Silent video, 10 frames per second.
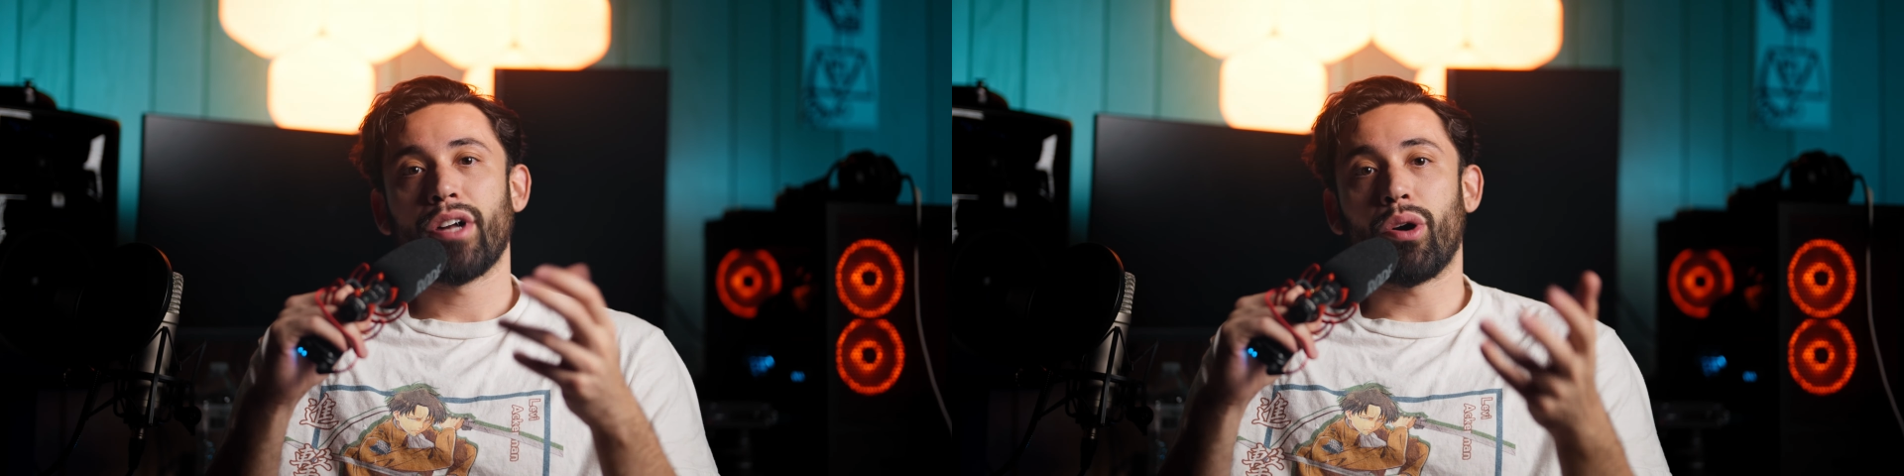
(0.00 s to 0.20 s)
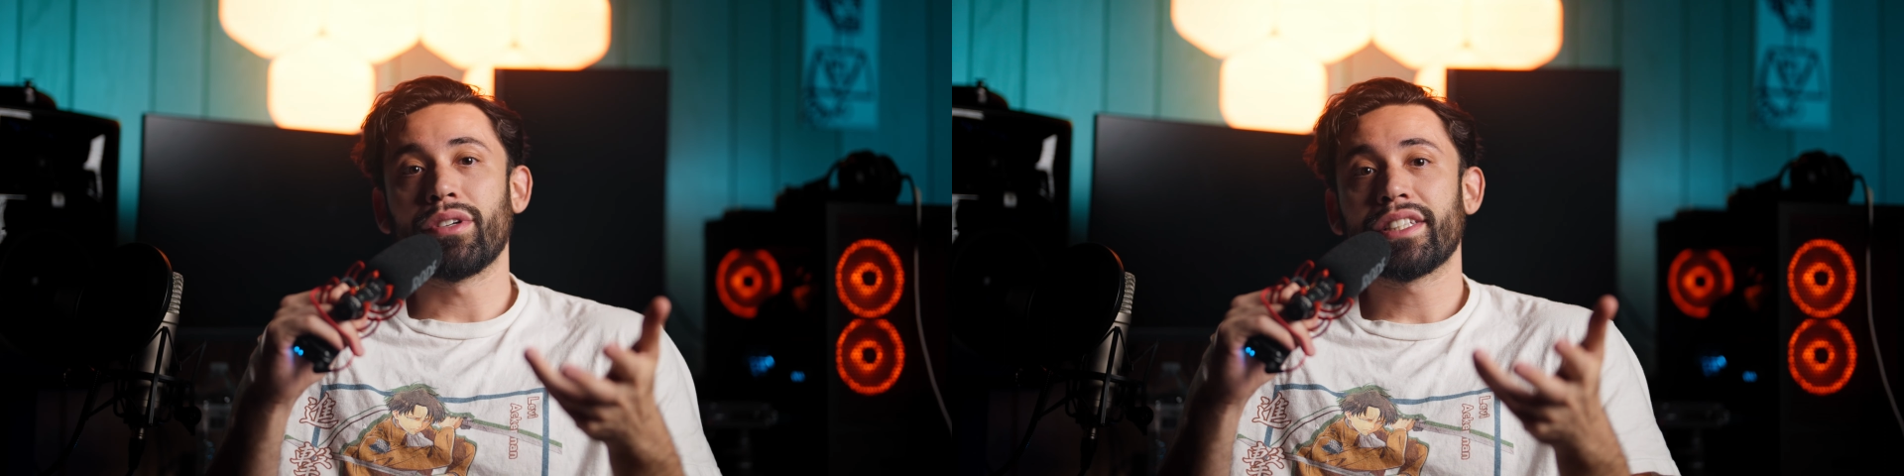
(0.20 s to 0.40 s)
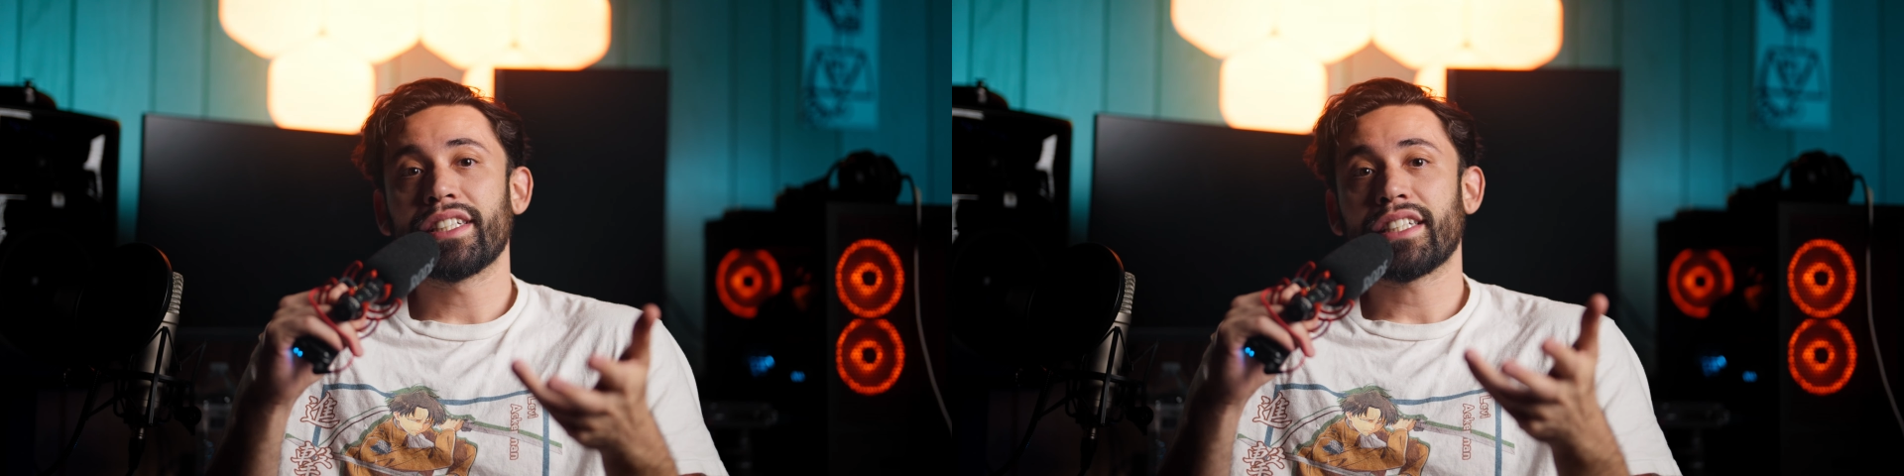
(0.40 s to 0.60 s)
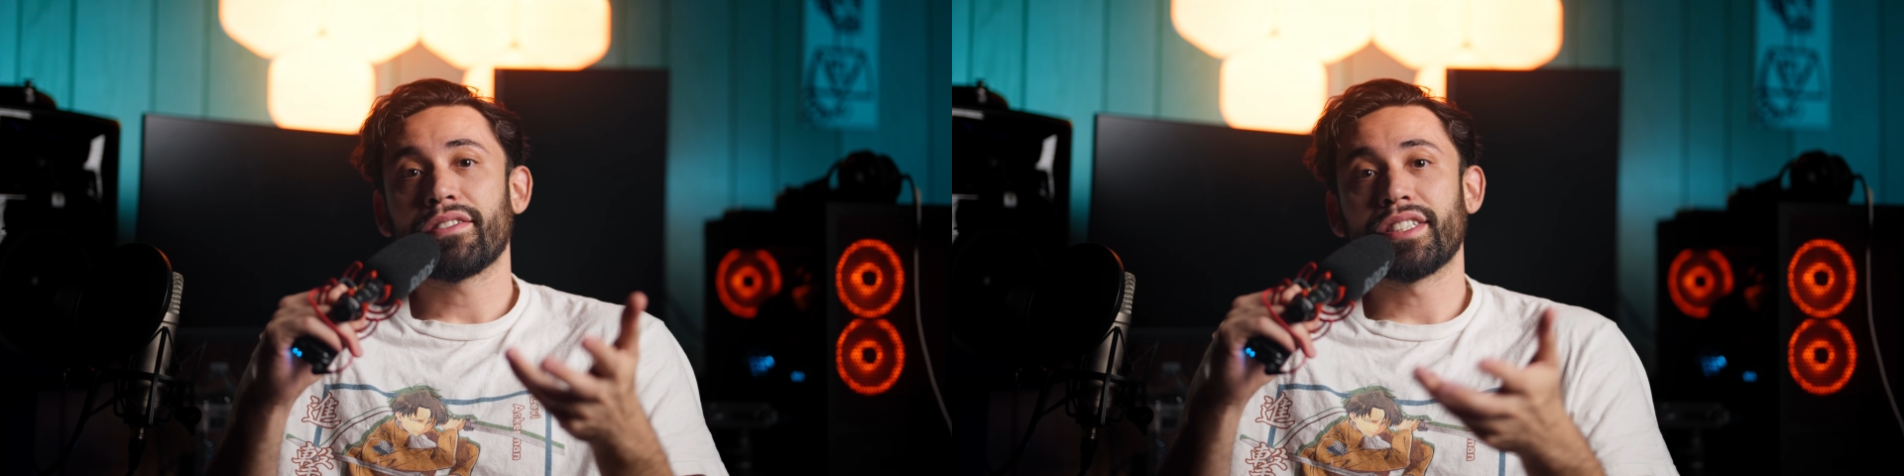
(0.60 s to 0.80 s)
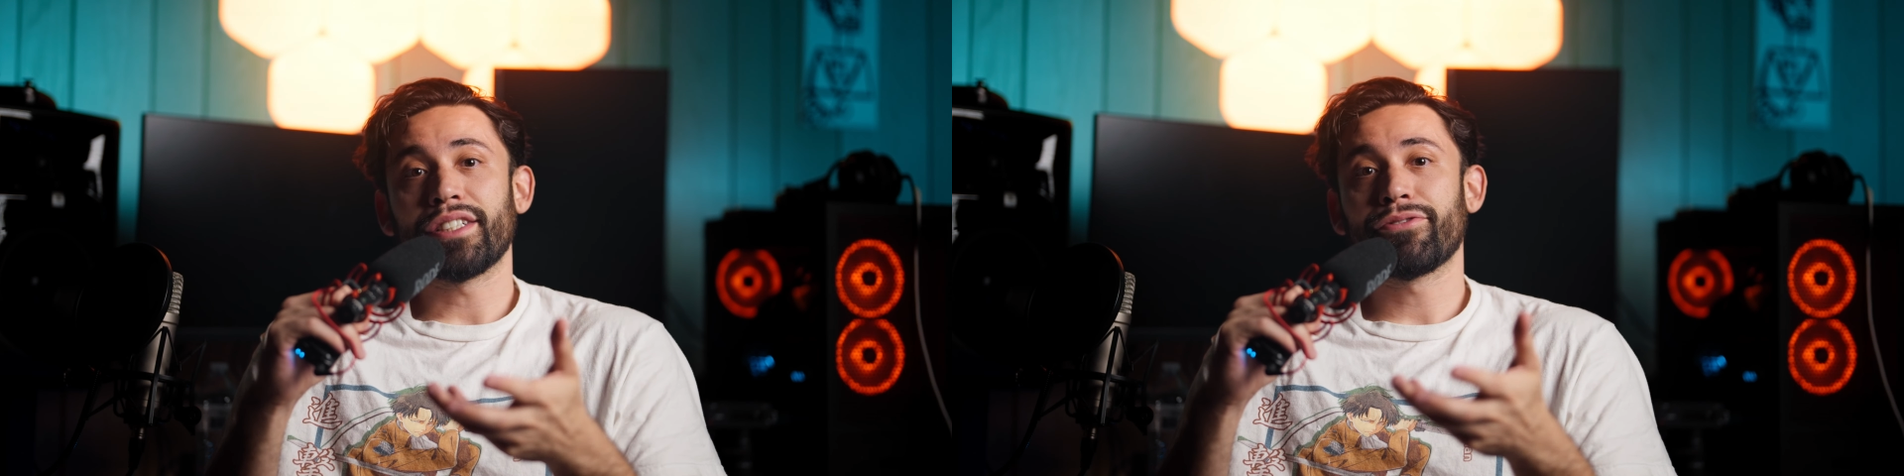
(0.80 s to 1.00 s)
Only things
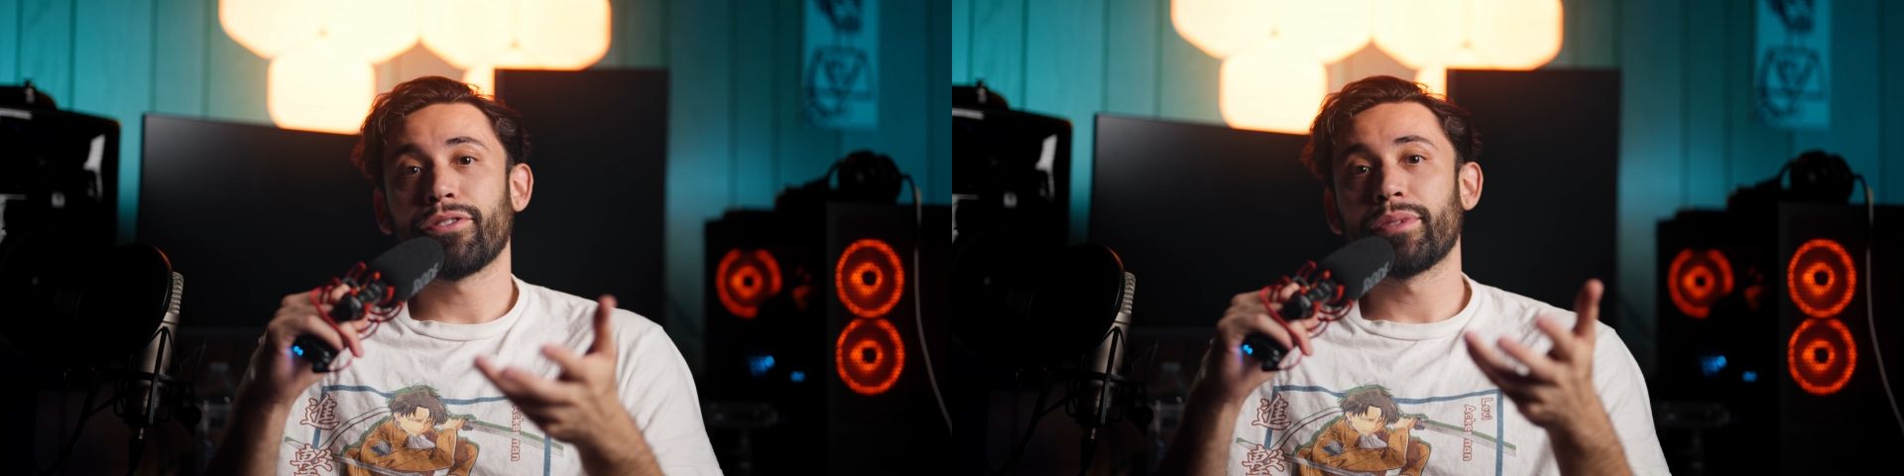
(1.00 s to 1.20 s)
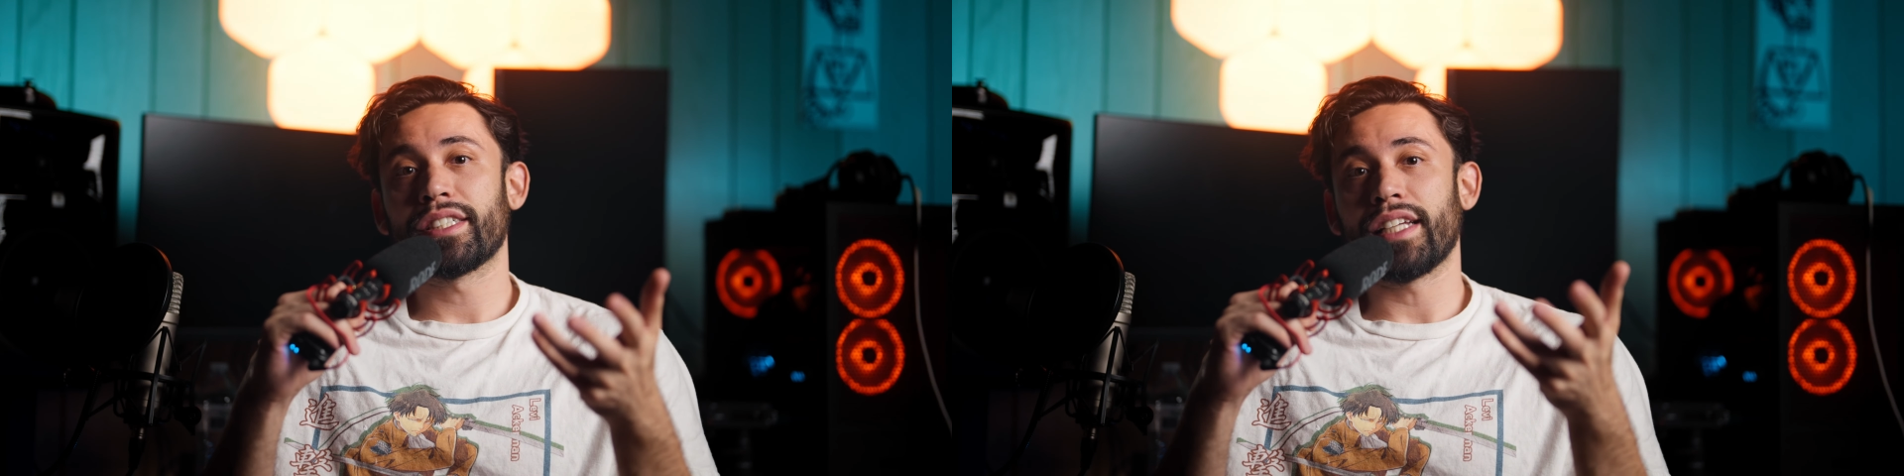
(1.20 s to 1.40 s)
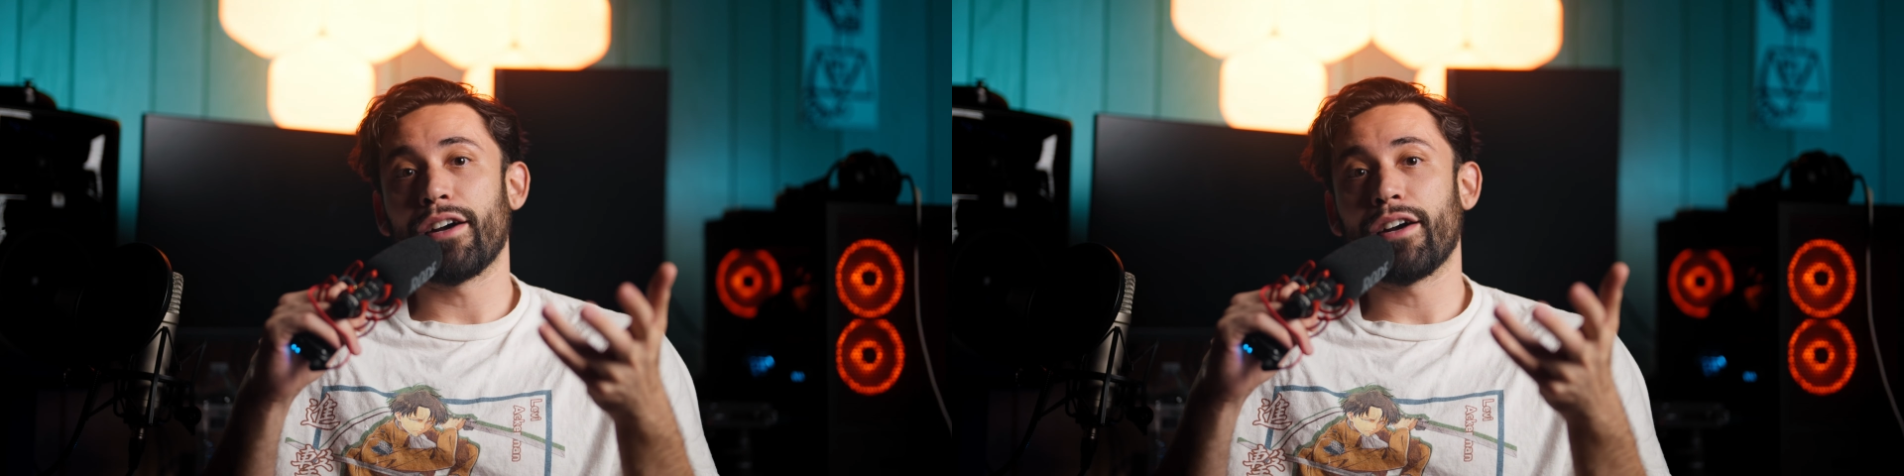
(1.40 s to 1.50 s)
I've seen from this